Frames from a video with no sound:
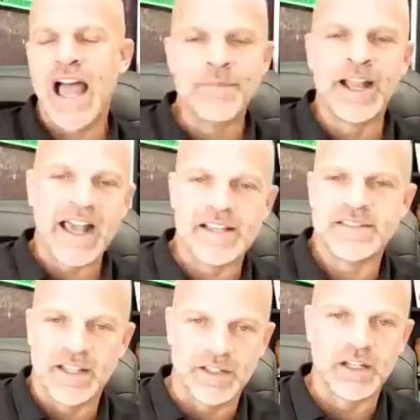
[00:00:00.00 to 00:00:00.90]
I'm a guy
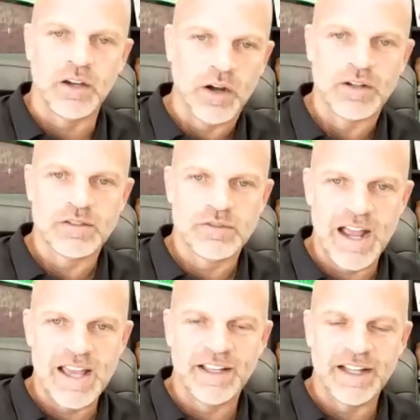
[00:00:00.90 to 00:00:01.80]
selling cars,
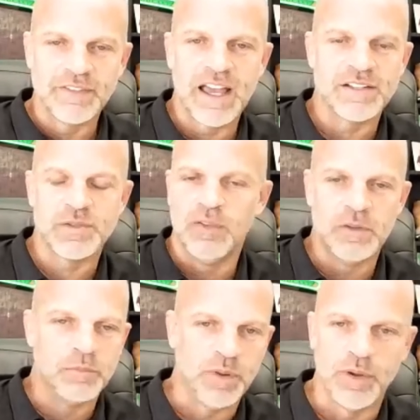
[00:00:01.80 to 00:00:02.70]
right? Like I've got 12
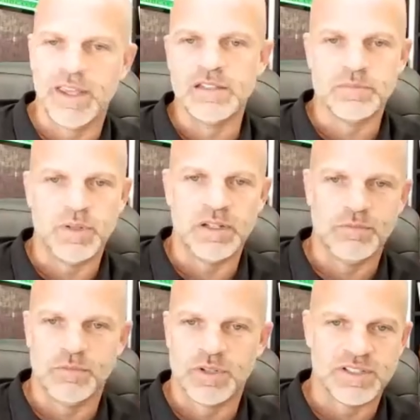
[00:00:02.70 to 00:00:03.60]
employees, but
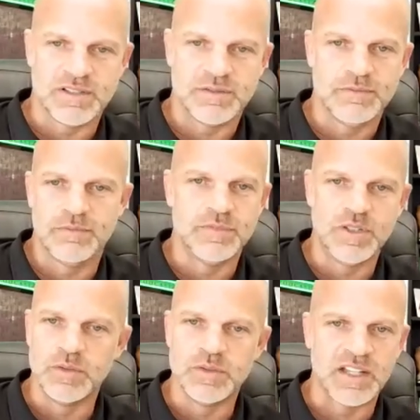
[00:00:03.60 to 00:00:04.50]
we're just
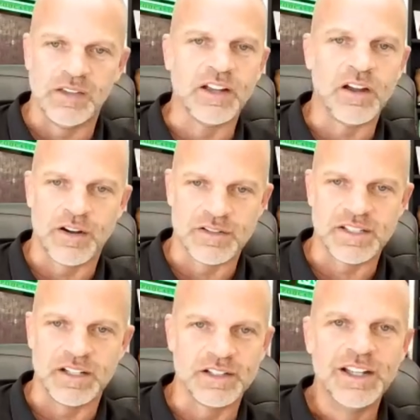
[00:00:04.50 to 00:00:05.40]
dudes selling cars
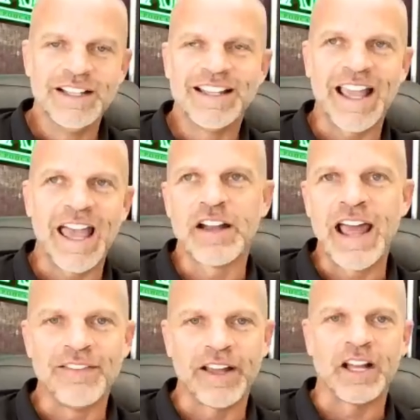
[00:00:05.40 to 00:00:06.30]
here. Like I don't
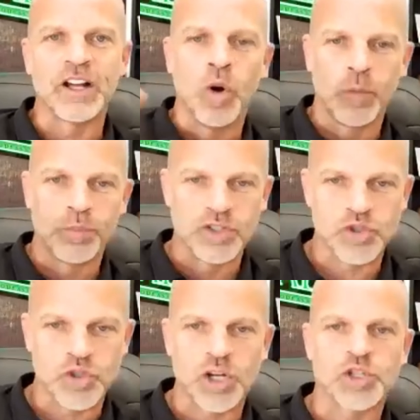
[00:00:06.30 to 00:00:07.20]
have like a corporate
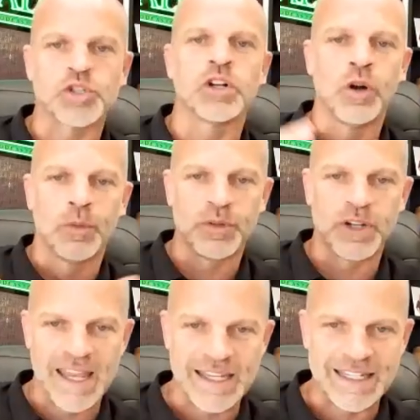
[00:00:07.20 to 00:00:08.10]
structure, a
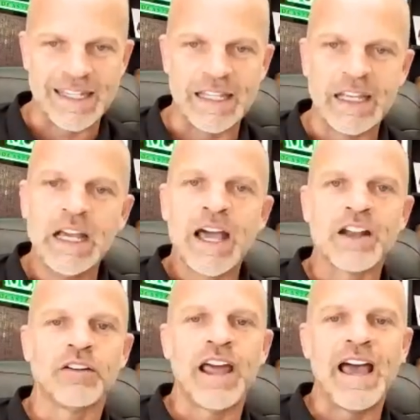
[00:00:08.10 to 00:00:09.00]
corporate entity.
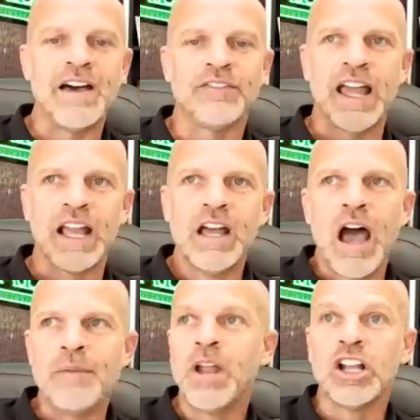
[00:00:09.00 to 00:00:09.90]
I don't have like,
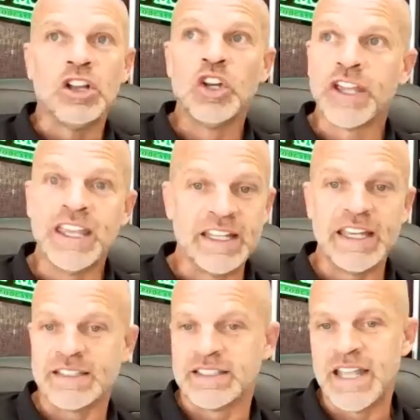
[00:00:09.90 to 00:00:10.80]
I'm not looking to
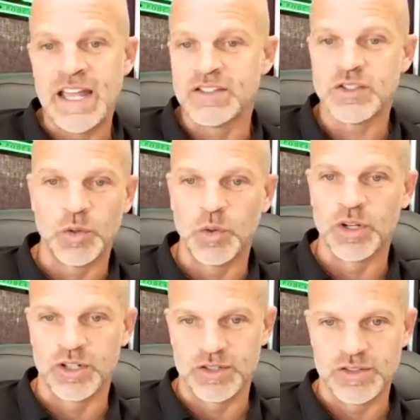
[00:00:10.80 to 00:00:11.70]
get to 10
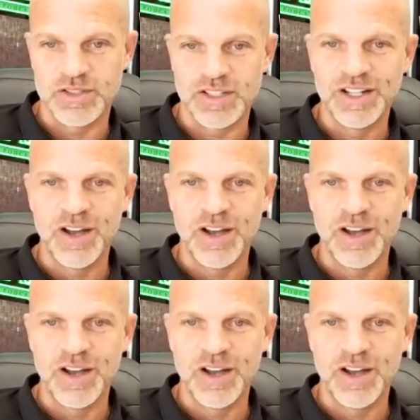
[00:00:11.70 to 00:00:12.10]
stores,